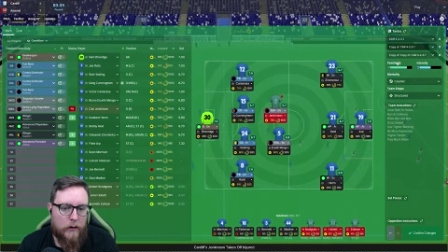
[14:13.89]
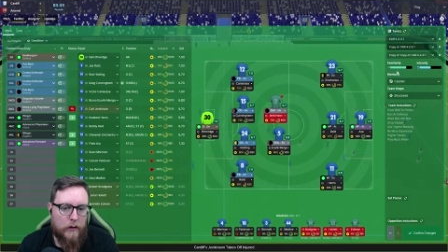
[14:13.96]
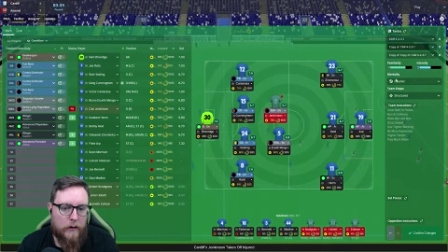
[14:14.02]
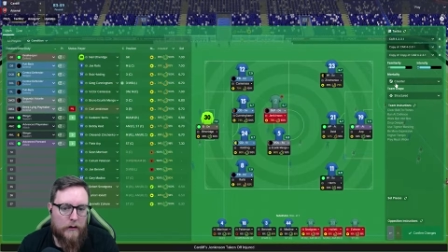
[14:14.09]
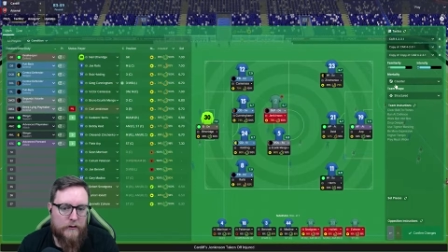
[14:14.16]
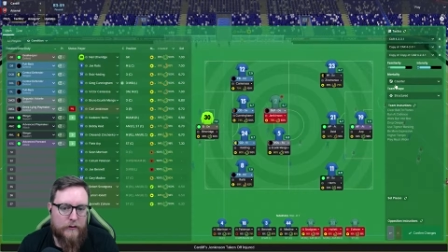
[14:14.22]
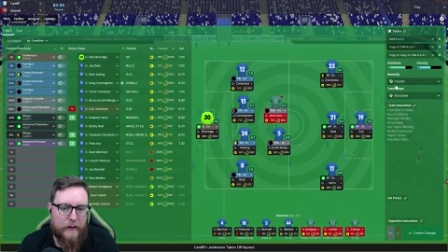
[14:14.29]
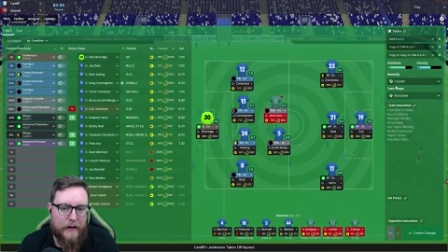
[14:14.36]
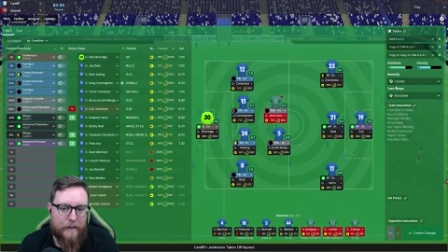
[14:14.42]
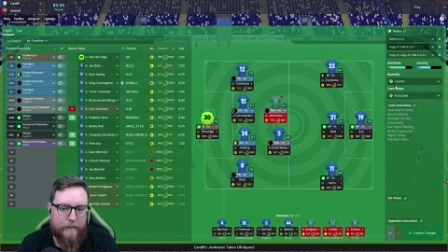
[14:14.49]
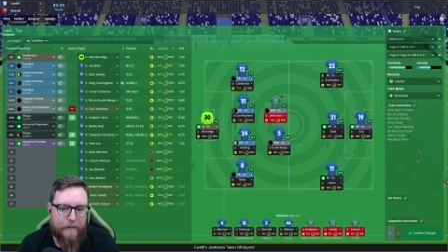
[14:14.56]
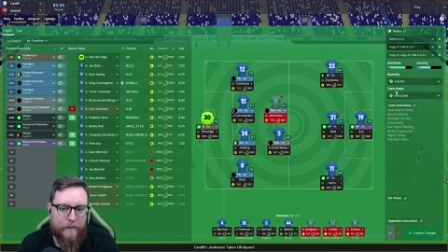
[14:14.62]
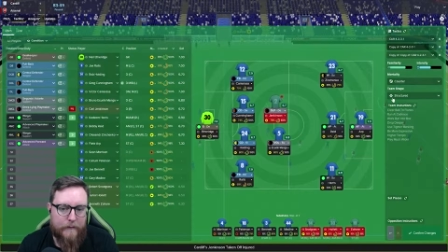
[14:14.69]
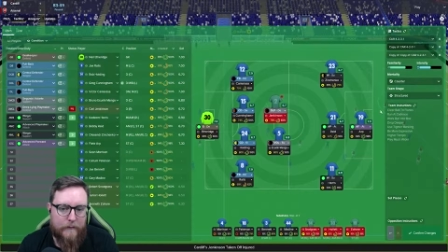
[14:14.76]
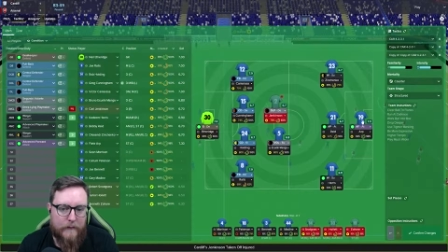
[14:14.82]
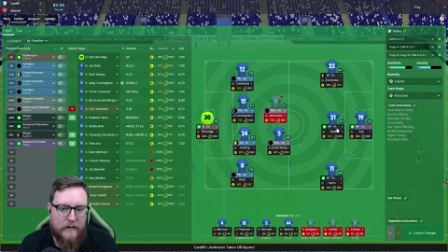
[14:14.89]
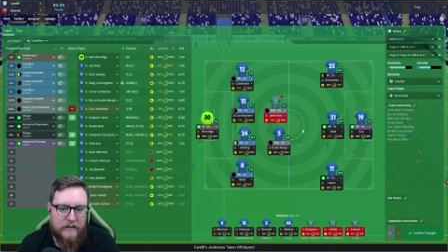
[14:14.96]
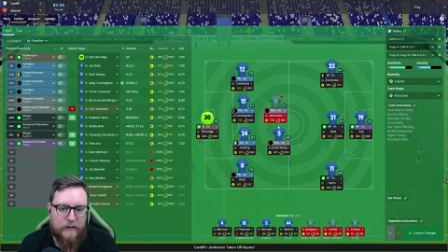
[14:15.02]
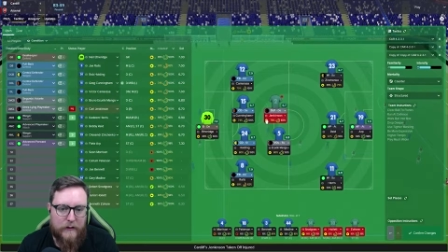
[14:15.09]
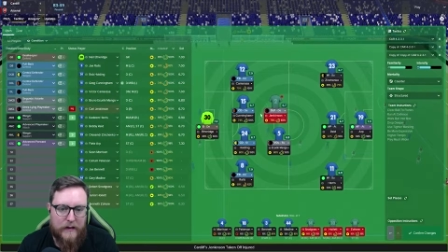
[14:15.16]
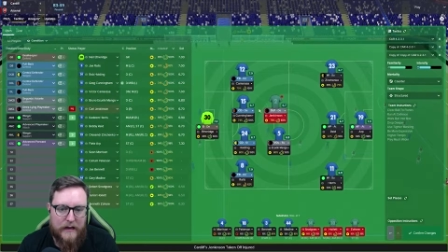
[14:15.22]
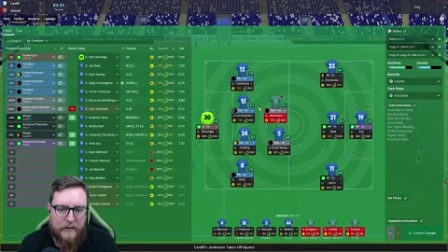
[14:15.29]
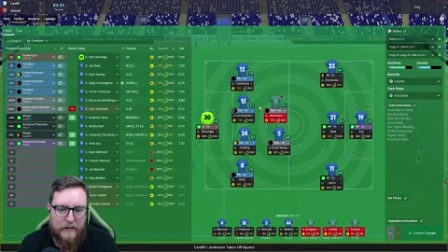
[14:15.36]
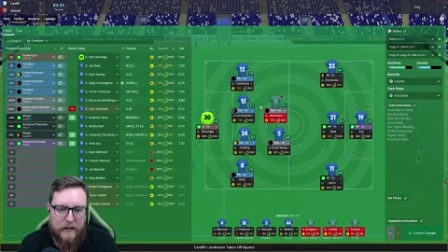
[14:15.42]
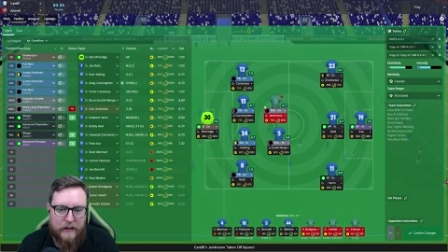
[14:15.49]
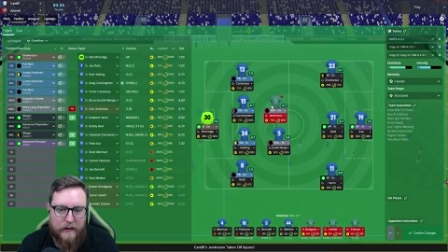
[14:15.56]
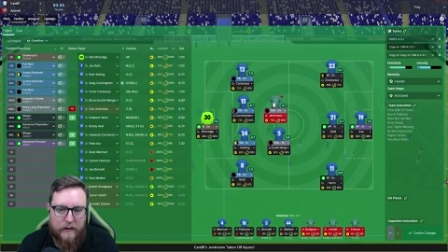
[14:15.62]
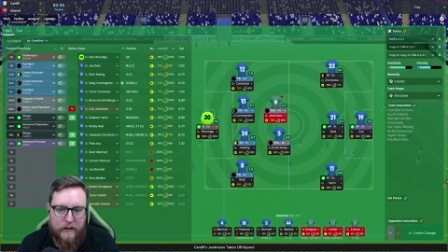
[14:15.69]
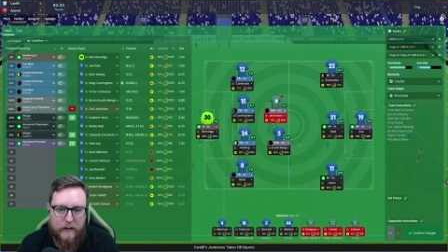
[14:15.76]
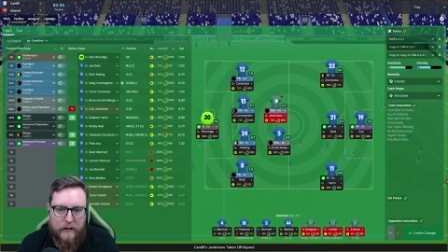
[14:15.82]
Let's do that. Let's do that, actually.
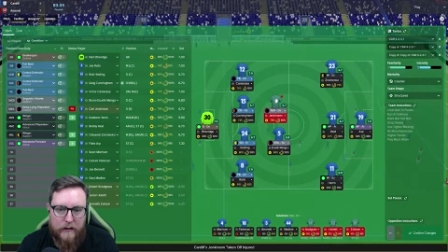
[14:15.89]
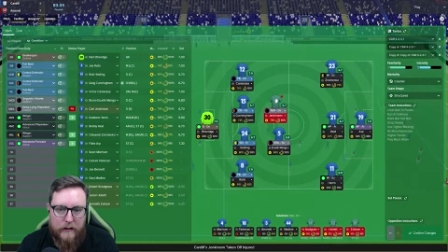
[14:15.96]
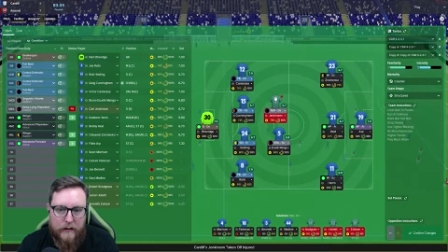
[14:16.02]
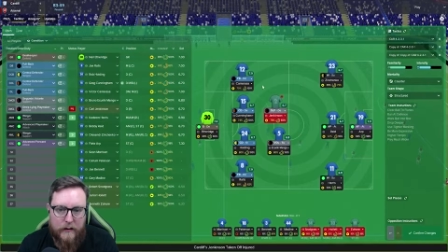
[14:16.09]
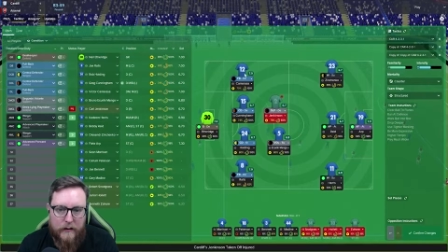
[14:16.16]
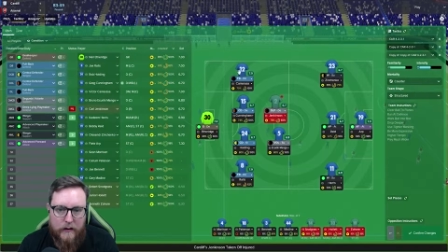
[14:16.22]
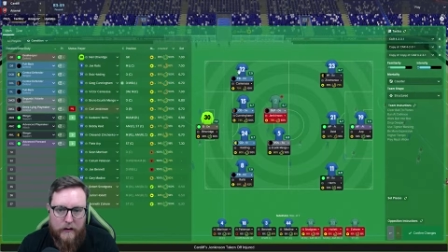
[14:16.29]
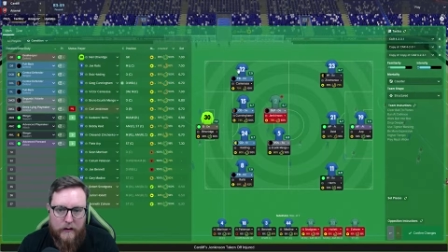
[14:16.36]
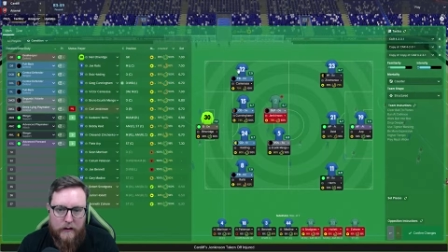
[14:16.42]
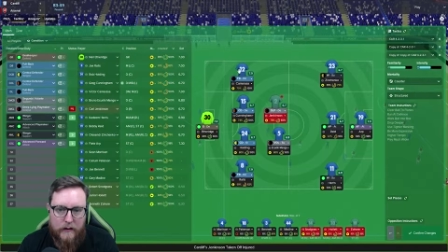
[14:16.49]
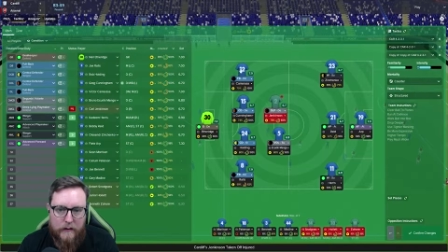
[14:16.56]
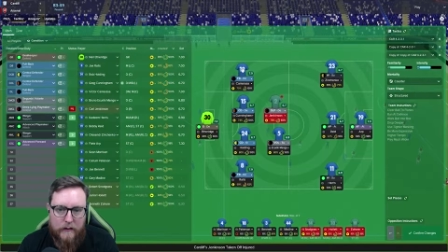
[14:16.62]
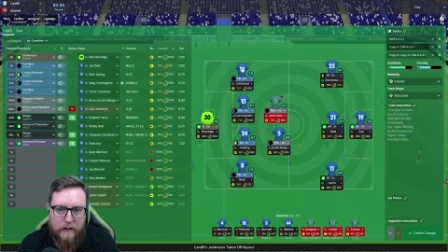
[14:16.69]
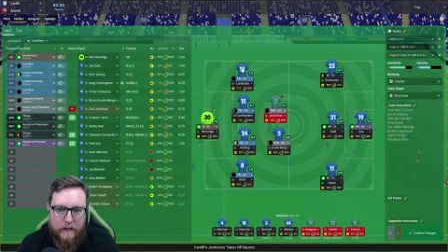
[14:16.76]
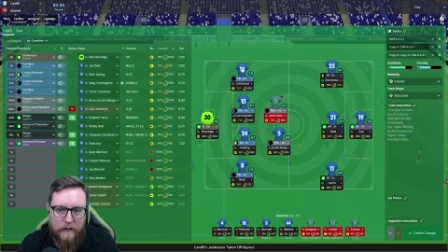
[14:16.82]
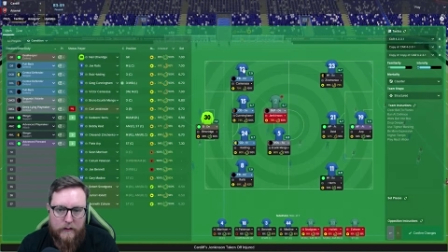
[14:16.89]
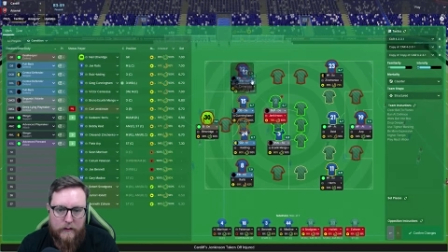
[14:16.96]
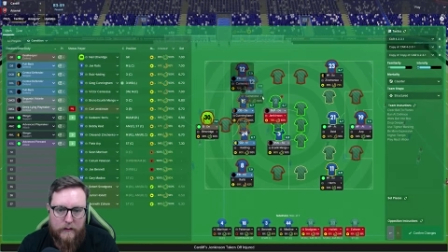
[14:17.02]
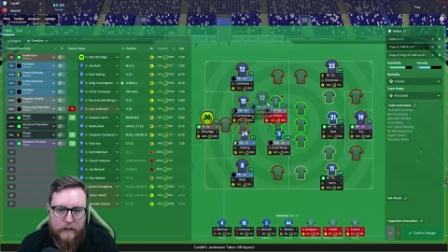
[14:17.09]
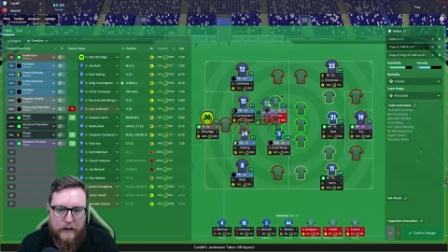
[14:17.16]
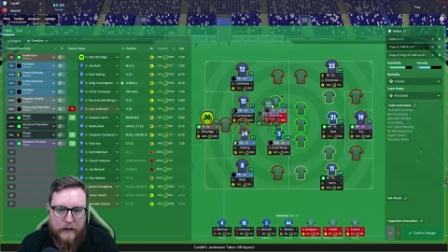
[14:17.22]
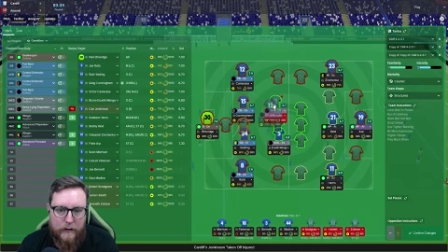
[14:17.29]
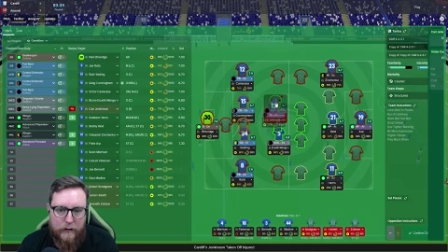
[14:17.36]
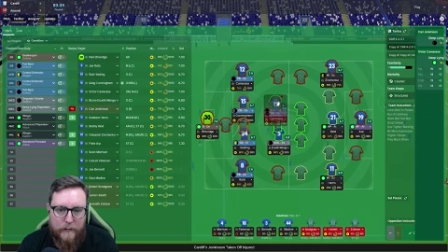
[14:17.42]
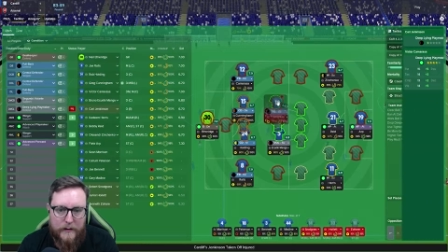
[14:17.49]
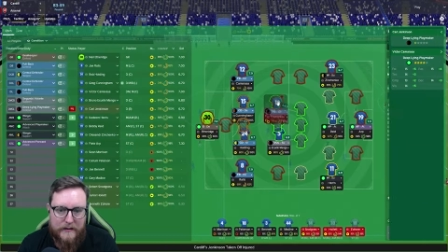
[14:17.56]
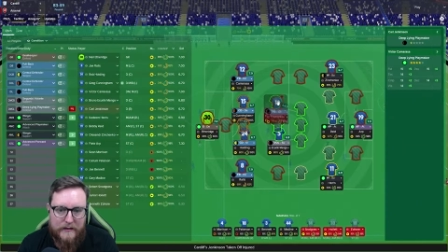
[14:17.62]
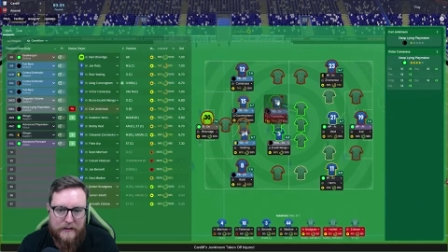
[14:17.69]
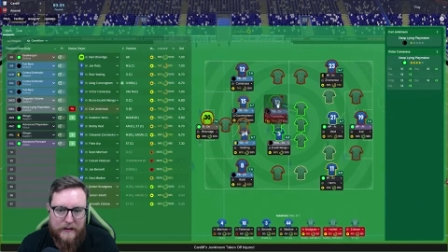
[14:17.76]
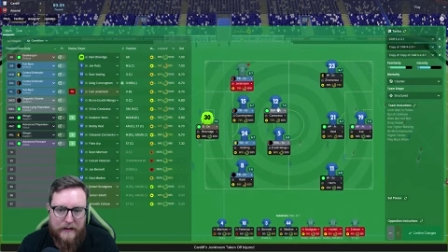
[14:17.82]

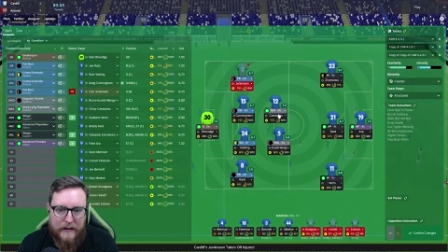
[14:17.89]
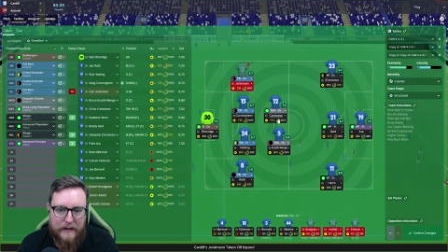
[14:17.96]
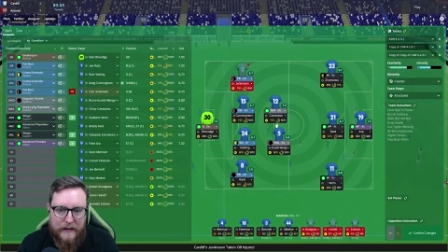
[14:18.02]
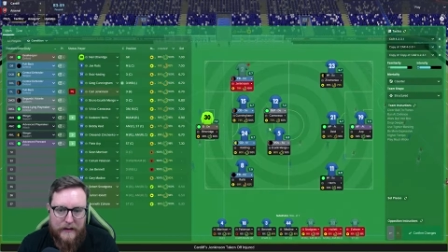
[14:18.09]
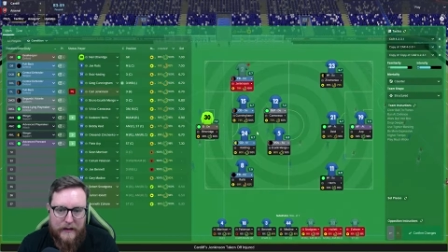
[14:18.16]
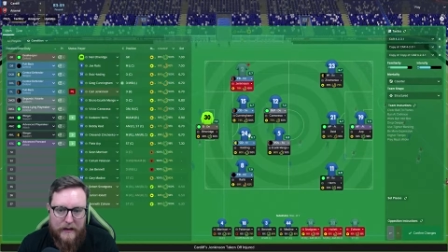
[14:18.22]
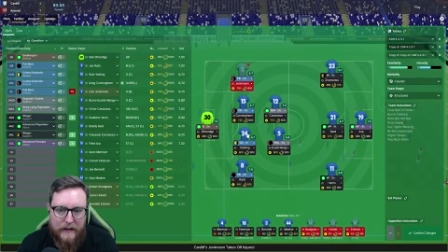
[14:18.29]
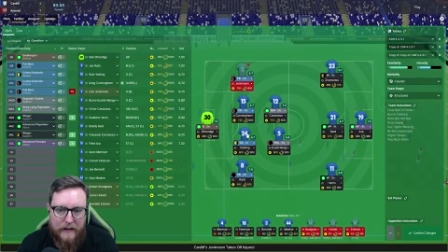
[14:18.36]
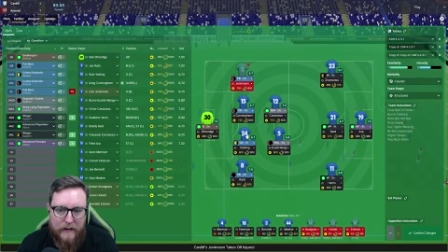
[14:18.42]
Karamasa in there.